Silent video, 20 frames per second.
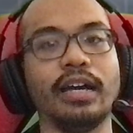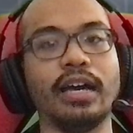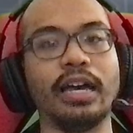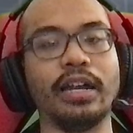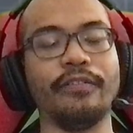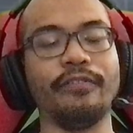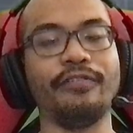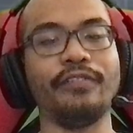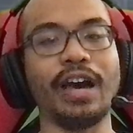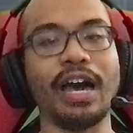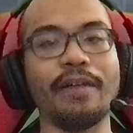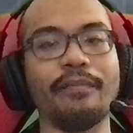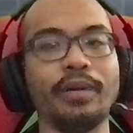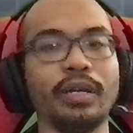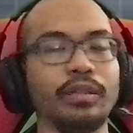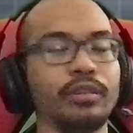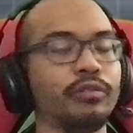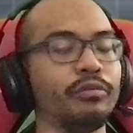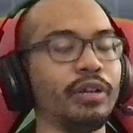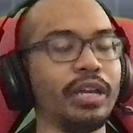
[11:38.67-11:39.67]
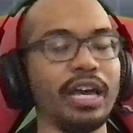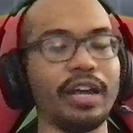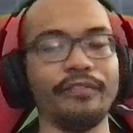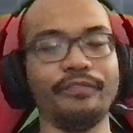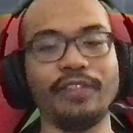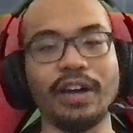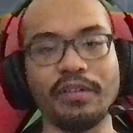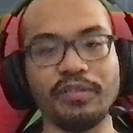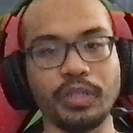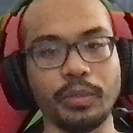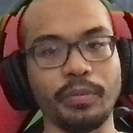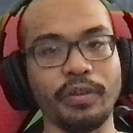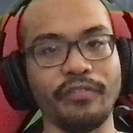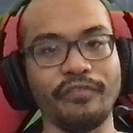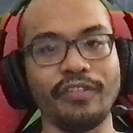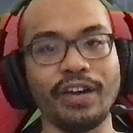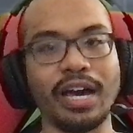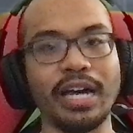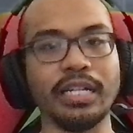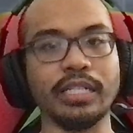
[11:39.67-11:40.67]
out of 5, but 3 out of 5 should be
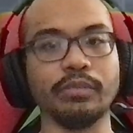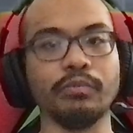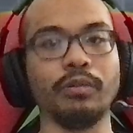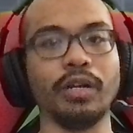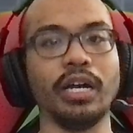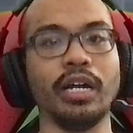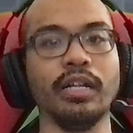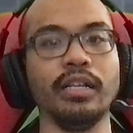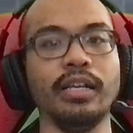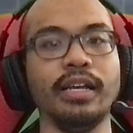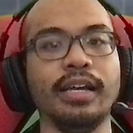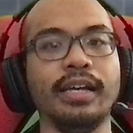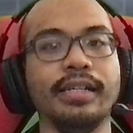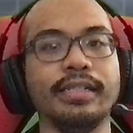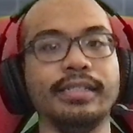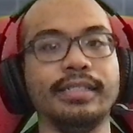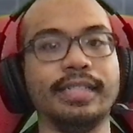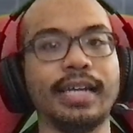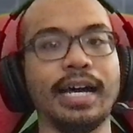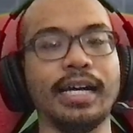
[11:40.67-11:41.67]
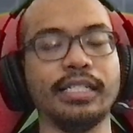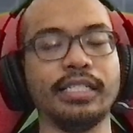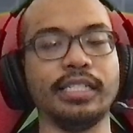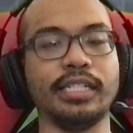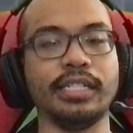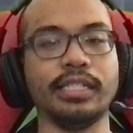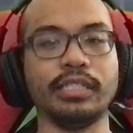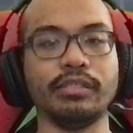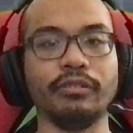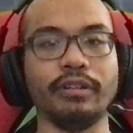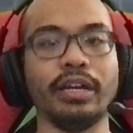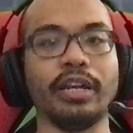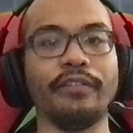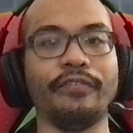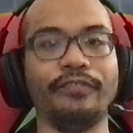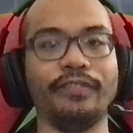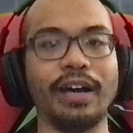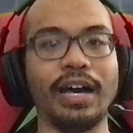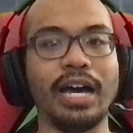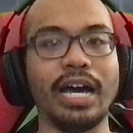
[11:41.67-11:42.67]
fine as well. Zacian is 3 out of
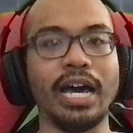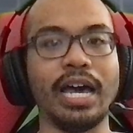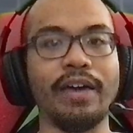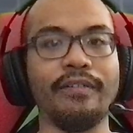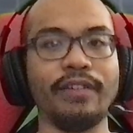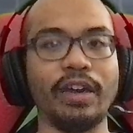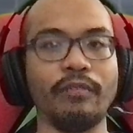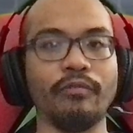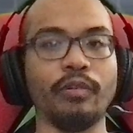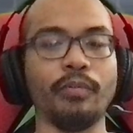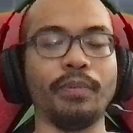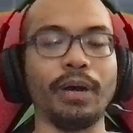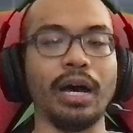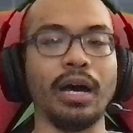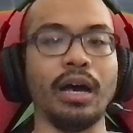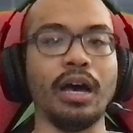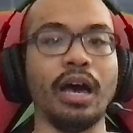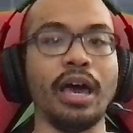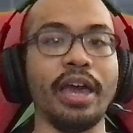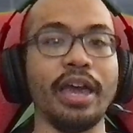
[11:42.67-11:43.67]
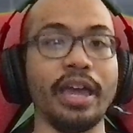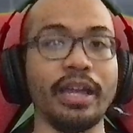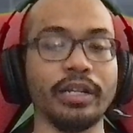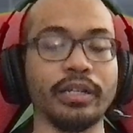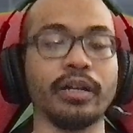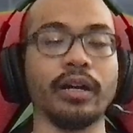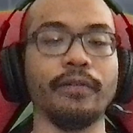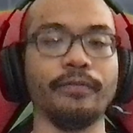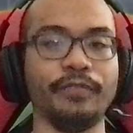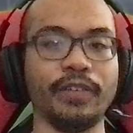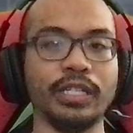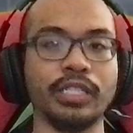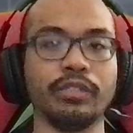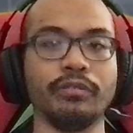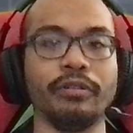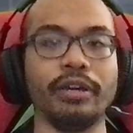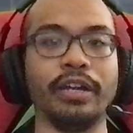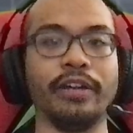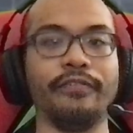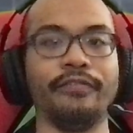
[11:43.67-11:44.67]
5, and Comfy is
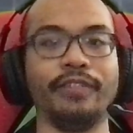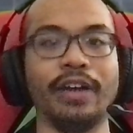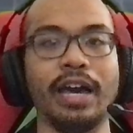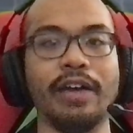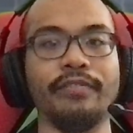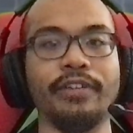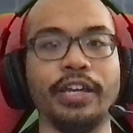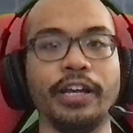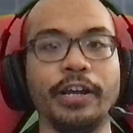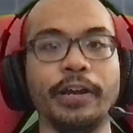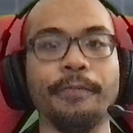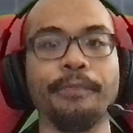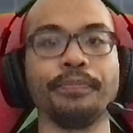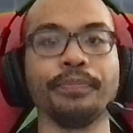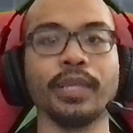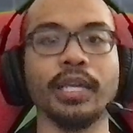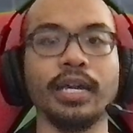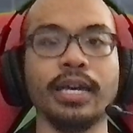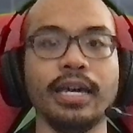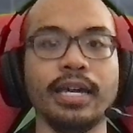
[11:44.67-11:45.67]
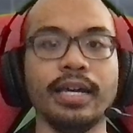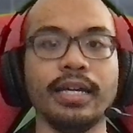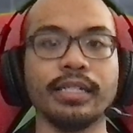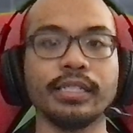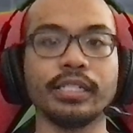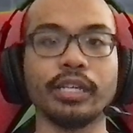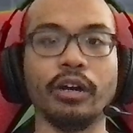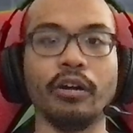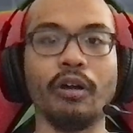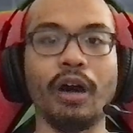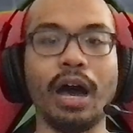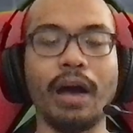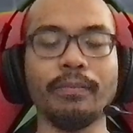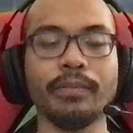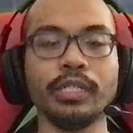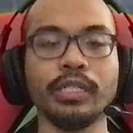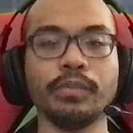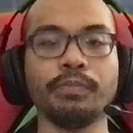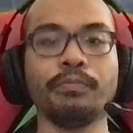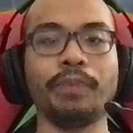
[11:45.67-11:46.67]
3 out of 5 here. So I'm
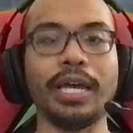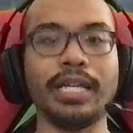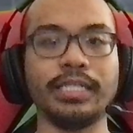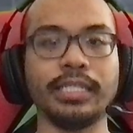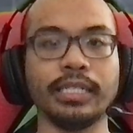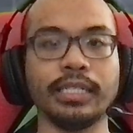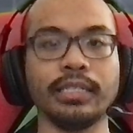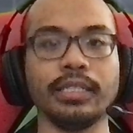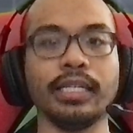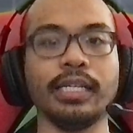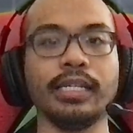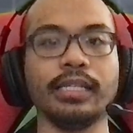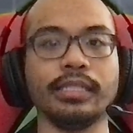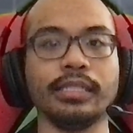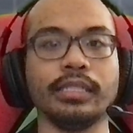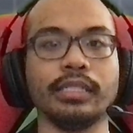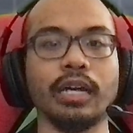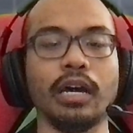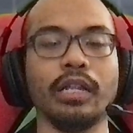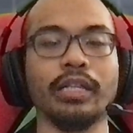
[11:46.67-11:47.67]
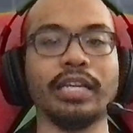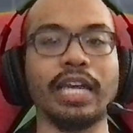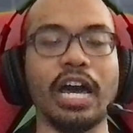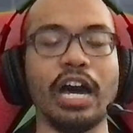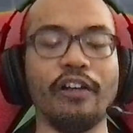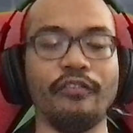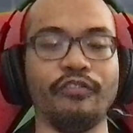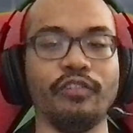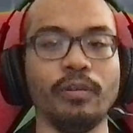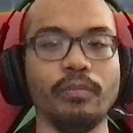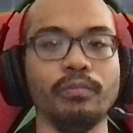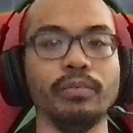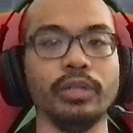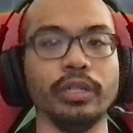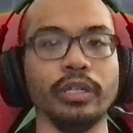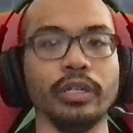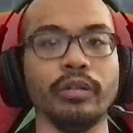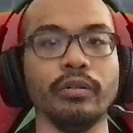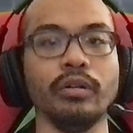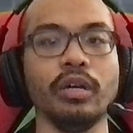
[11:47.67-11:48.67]
just basically stalling out from
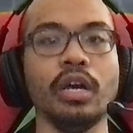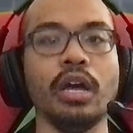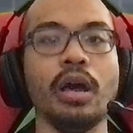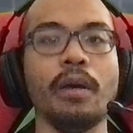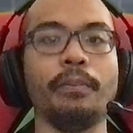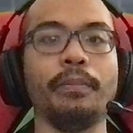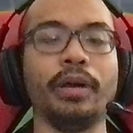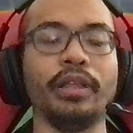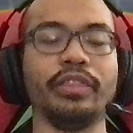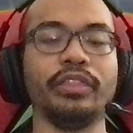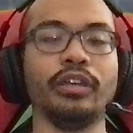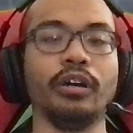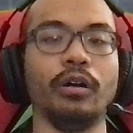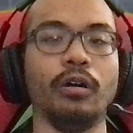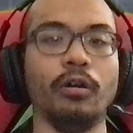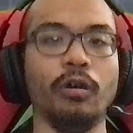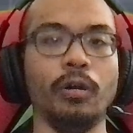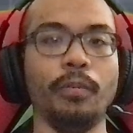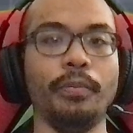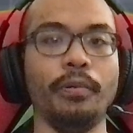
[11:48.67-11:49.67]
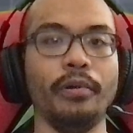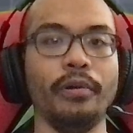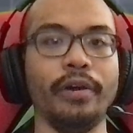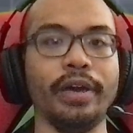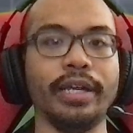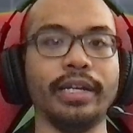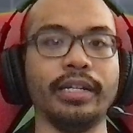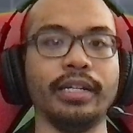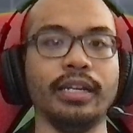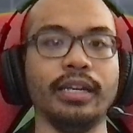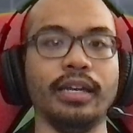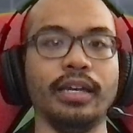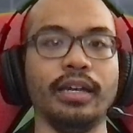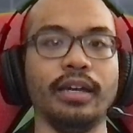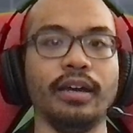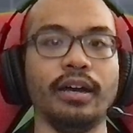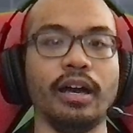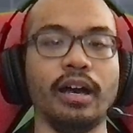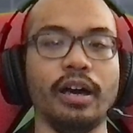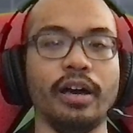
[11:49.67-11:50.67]
Blue, but the whole point
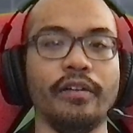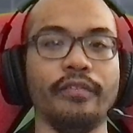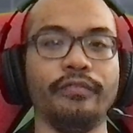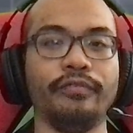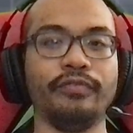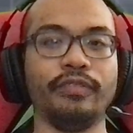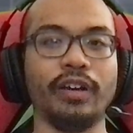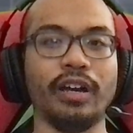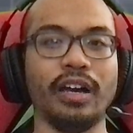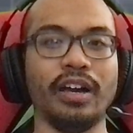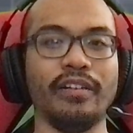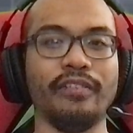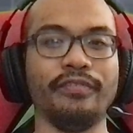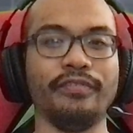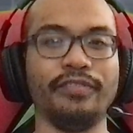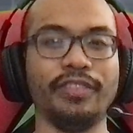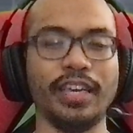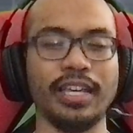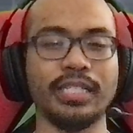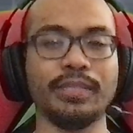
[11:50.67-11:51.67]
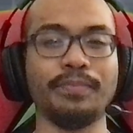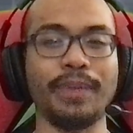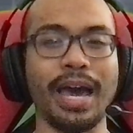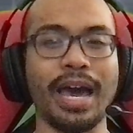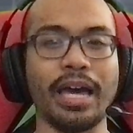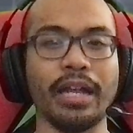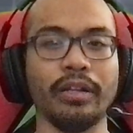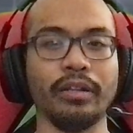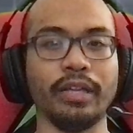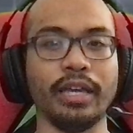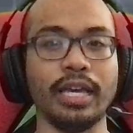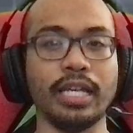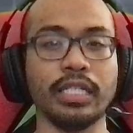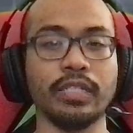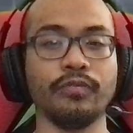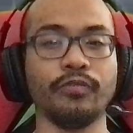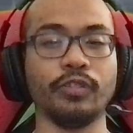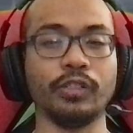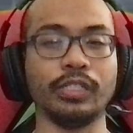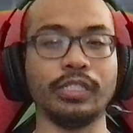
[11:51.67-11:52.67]
of this battle is
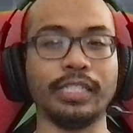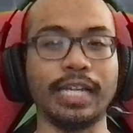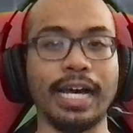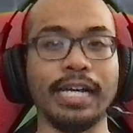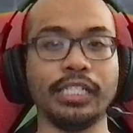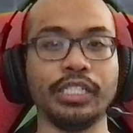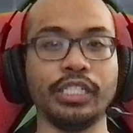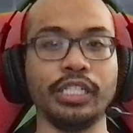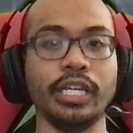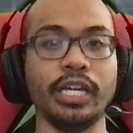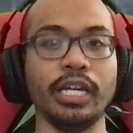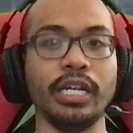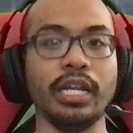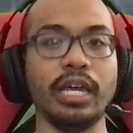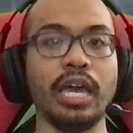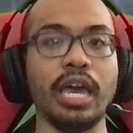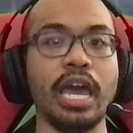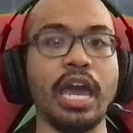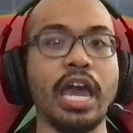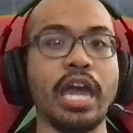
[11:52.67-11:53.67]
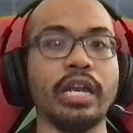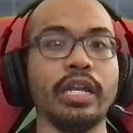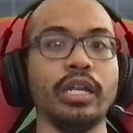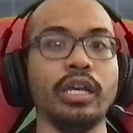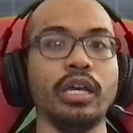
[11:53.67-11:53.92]
for Zacian and